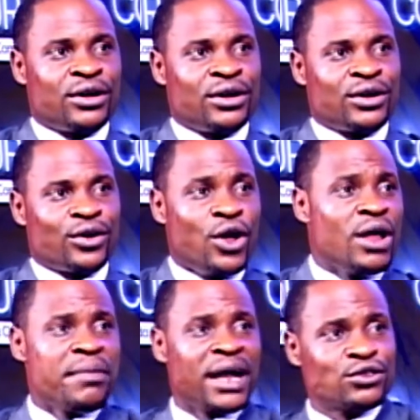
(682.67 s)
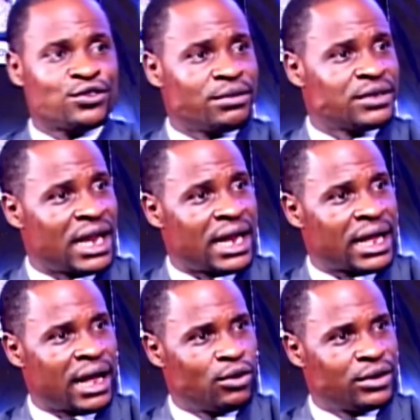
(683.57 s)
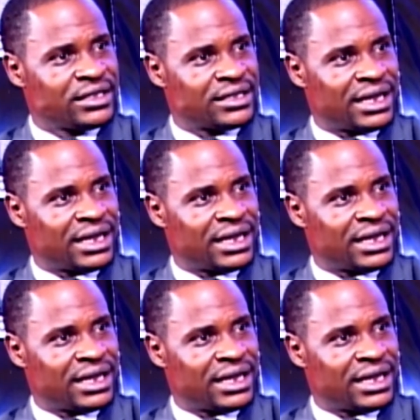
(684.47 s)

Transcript: going back to something like the Ngabo incident,